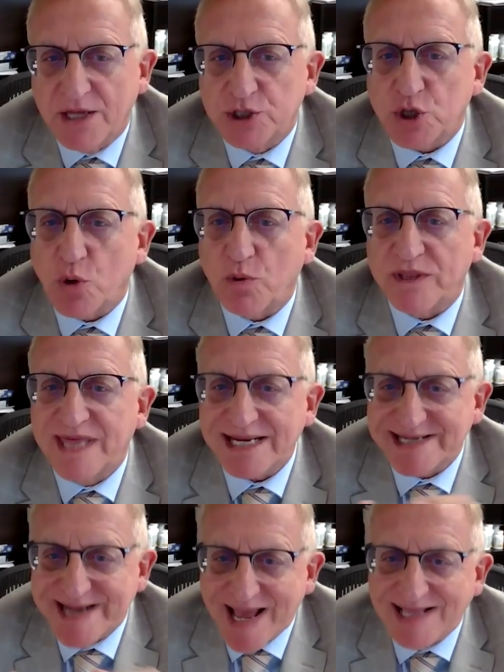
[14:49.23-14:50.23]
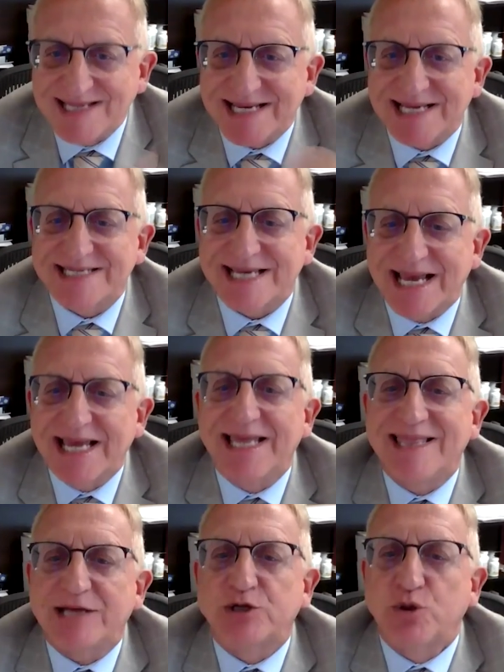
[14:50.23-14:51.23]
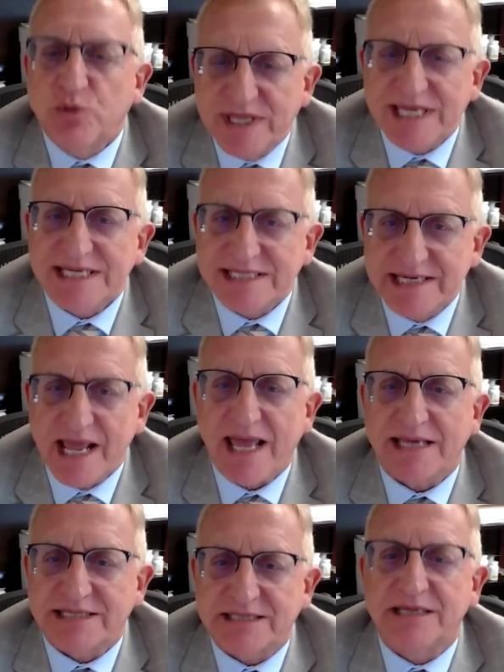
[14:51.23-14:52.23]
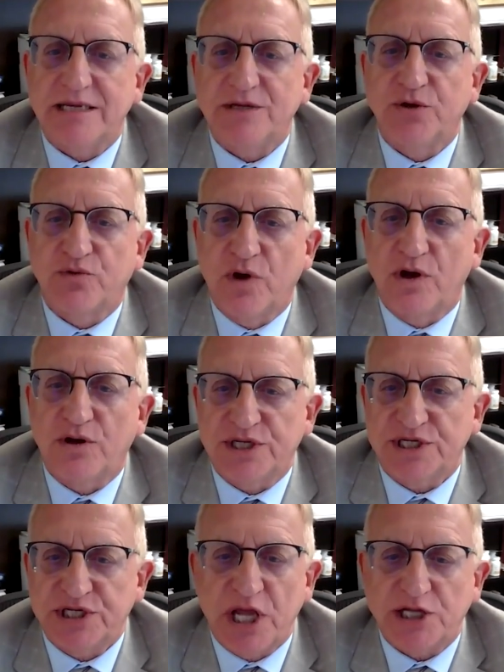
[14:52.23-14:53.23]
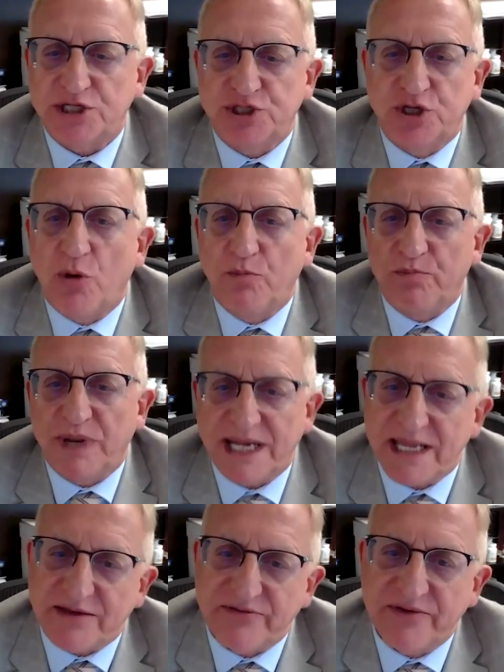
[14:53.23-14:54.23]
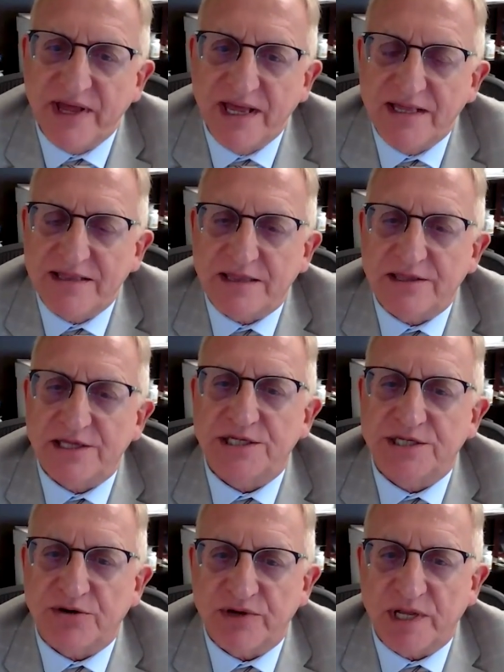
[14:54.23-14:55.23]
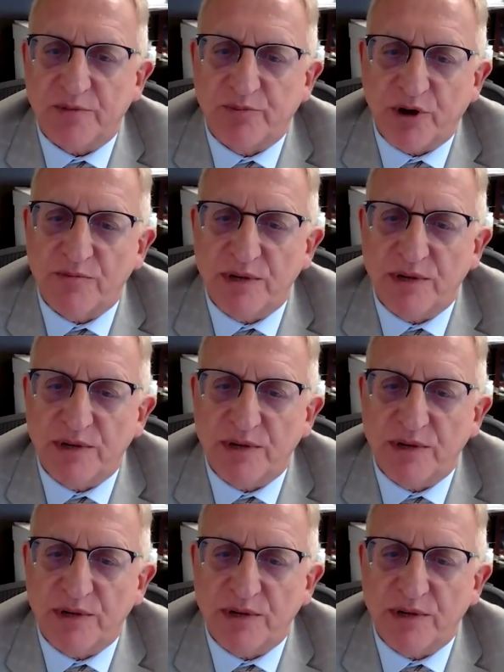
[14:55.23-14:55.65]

So that tells us that to this day, still urologists don't believe that this is a real